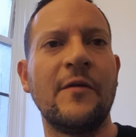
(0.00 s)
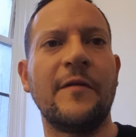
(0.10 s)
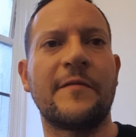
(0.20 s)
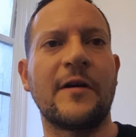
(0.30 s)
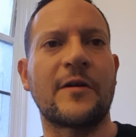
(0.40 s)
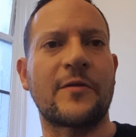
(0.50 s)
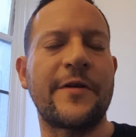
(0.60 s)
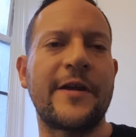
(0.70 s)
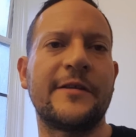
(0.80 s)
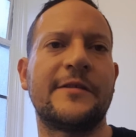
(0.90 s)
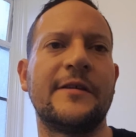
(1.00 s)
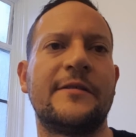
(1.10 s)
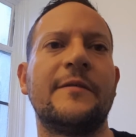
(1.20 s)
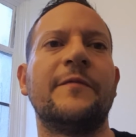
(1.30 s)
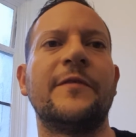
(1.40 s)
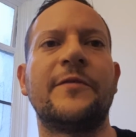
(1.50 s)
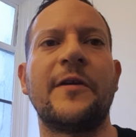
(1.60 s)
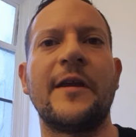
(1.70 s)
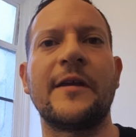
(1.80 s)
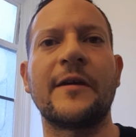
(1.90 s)
We've got a great system for
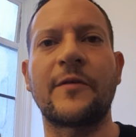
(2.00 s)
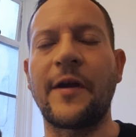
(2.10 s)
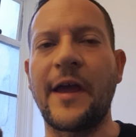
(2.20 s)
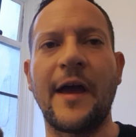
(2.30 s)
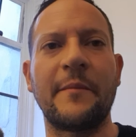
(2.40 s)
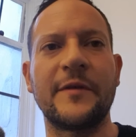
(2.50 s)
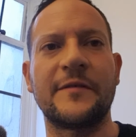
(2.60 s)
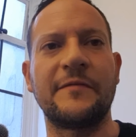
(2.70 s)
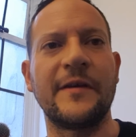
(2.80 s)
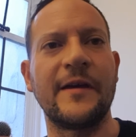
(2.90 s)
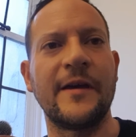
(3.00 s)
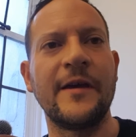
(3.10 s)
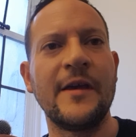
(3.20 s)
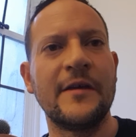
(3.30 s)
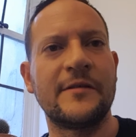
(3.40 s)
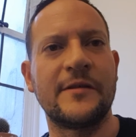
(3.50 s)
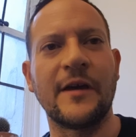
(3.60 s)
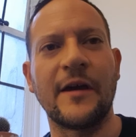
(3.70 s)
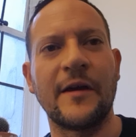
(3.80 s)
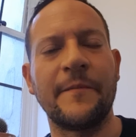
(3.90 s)
training, great atmosphere.
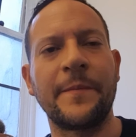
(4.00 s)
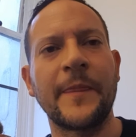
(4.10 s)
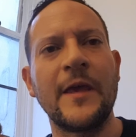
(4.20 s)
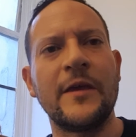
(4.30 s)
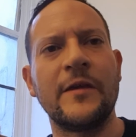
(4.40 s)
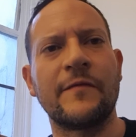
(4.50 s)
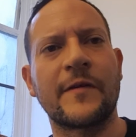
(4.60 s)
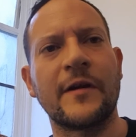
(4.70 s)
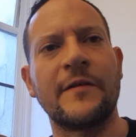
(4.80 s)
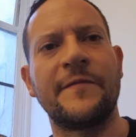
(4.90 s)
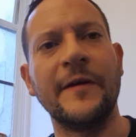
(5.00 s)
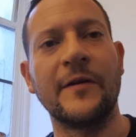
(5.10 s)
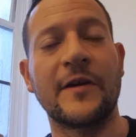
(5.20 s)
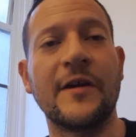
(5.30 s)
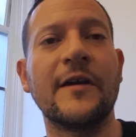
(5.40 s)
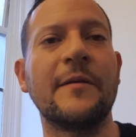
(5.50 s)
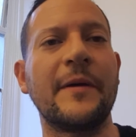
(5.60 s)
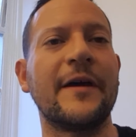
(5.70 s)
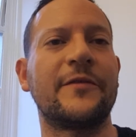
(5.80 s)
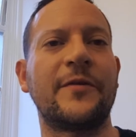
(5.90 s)
So you've got to feel good
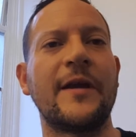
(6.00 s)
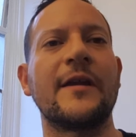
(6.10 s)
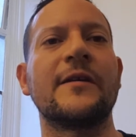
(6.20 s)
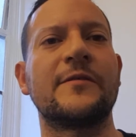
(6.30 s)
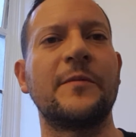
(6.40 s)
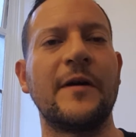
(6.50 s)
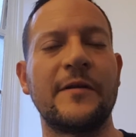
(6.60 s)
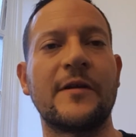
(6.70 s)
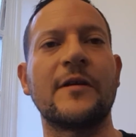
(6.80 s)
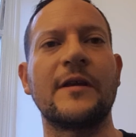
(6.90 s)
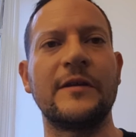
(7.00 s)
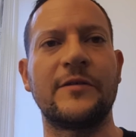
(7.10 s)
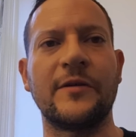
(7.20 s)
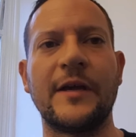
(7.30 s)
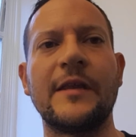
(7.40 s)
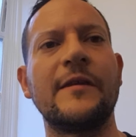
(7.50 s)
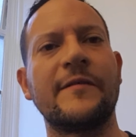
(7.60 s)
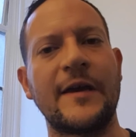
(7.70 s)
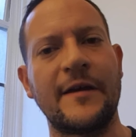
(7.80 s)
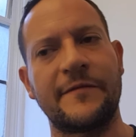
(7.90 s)
about training as well. You've got to enjoy it, and
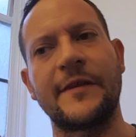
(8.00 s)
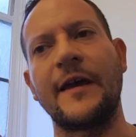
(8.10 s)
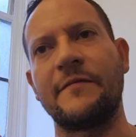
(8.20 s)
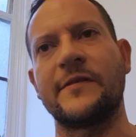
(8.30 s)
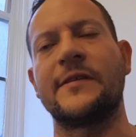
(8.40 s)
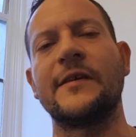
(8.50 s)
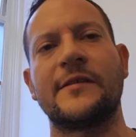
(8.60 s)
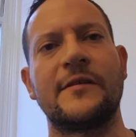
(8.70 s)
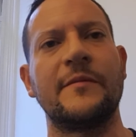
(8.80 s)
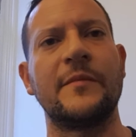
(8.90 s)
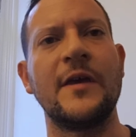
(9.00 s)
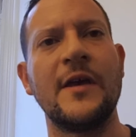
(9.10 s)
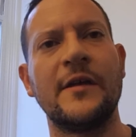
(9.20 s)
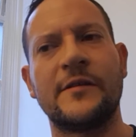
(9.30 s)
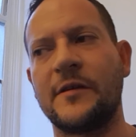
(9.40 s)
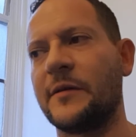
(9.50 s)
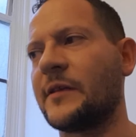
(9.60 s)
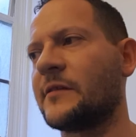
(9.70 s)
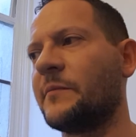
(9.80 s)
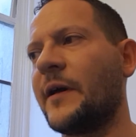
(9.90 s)
you have to have a system. So it
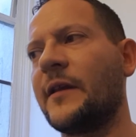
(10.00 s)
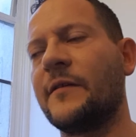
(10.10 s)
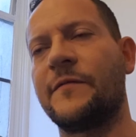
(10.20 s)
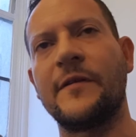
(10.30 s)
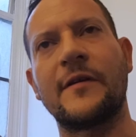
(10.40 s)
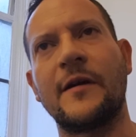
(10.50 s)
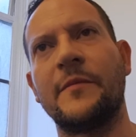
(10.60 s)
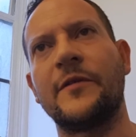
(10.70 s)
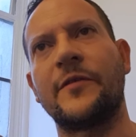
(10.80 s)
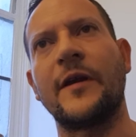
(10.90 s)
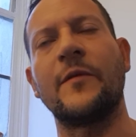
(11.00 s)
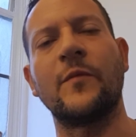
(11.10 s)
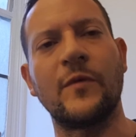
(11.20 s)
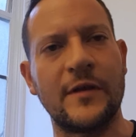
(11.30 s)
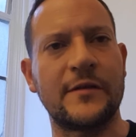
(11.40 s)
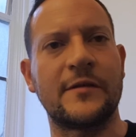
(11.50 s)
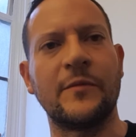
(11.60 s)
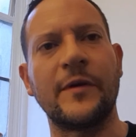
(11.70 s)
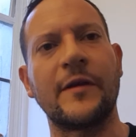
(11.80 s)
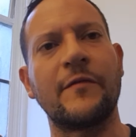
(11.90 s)
doesn't matter if you come and train once a
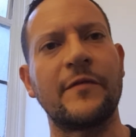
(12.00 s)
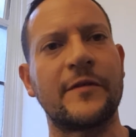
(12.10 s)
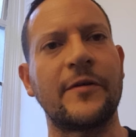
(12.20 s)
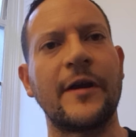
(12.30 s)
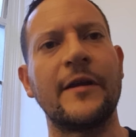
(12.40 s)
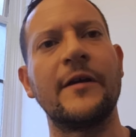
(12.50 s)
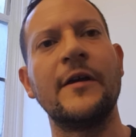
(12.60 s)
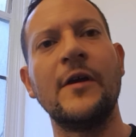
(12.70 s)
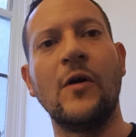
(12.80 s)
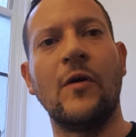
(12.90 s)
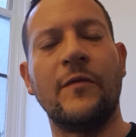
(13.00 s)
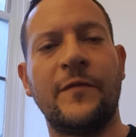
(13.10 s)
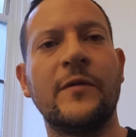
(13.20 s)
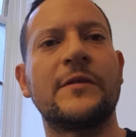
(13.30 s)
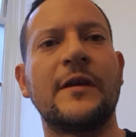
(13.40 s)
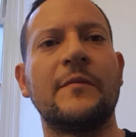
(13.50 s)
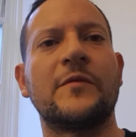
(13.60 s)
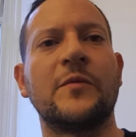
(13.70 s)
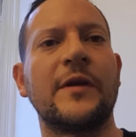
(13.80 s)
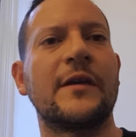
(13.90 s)
week with a trainer or 4 times
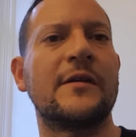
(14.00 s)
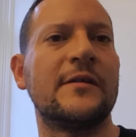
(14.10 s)
a week,